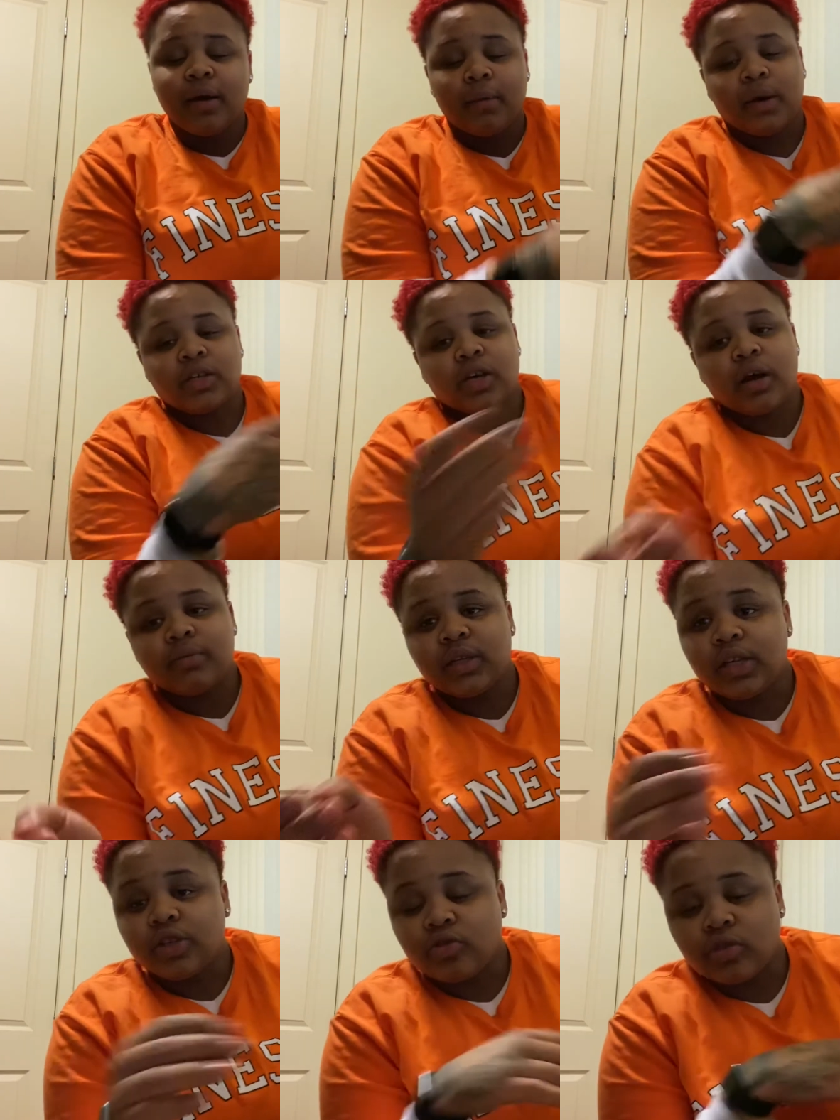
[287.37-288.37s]
my job
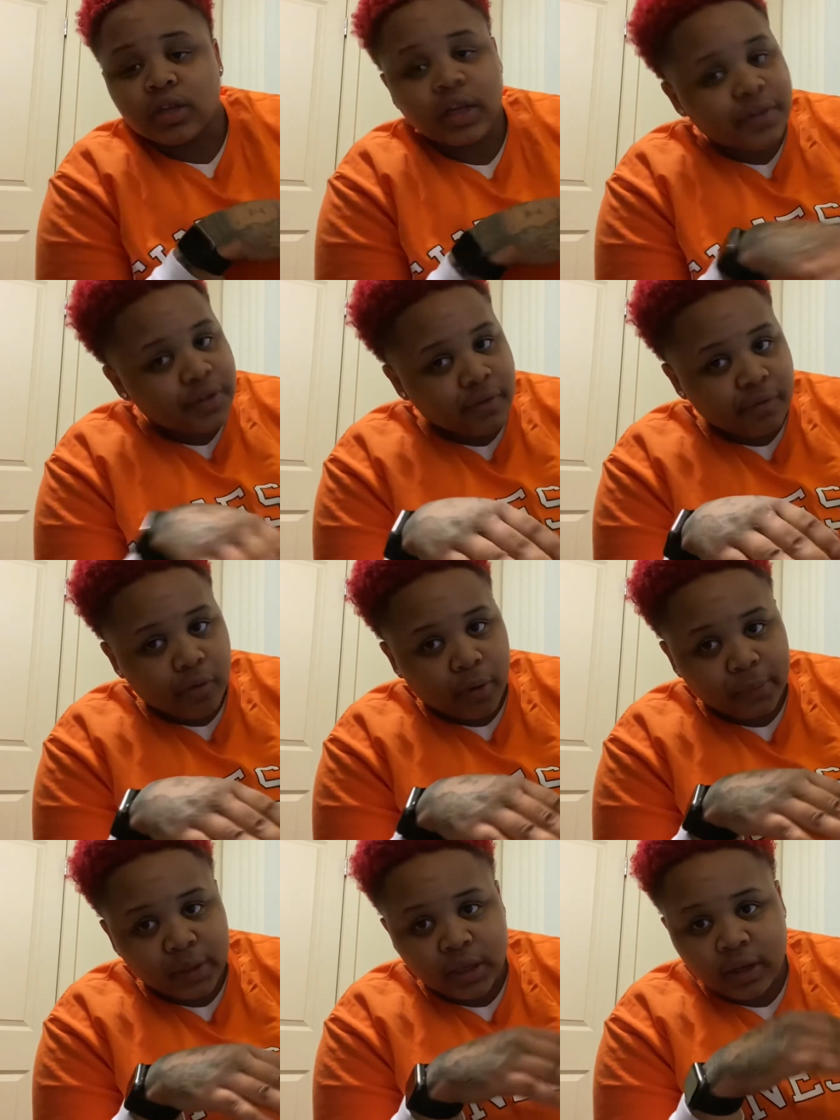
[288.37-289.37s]
didn't do nothing for
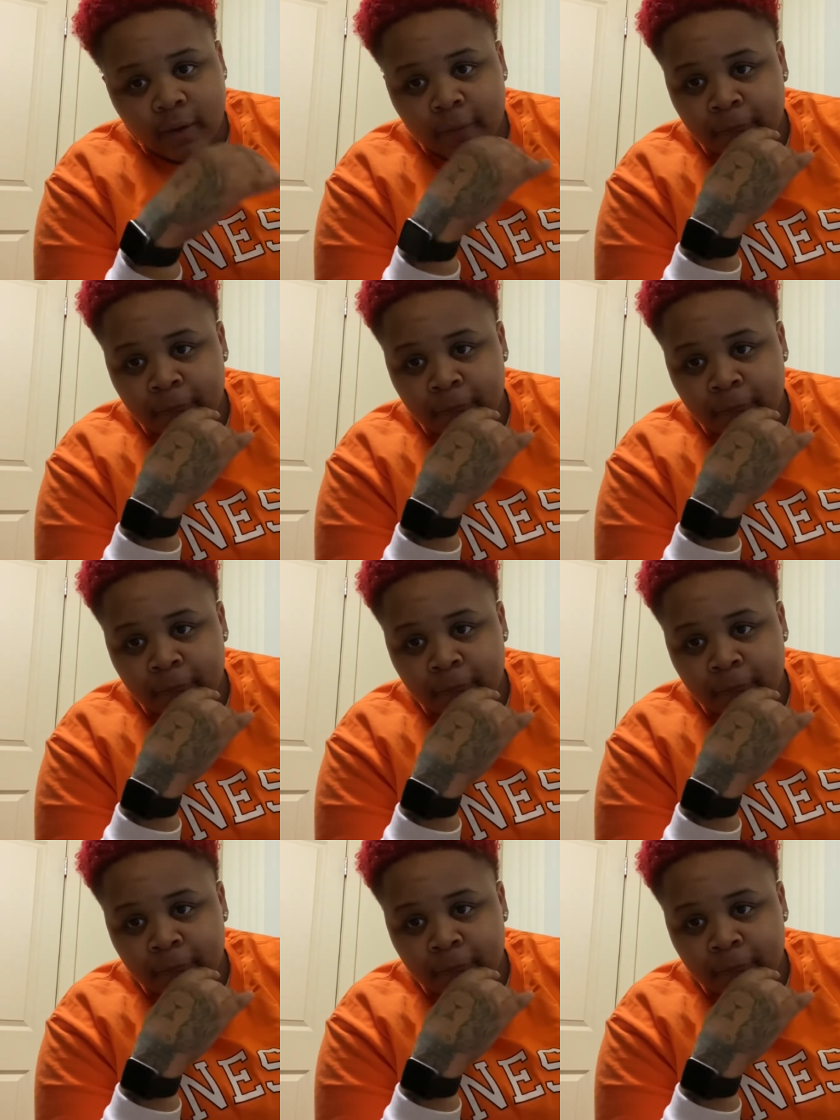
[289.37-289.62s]
me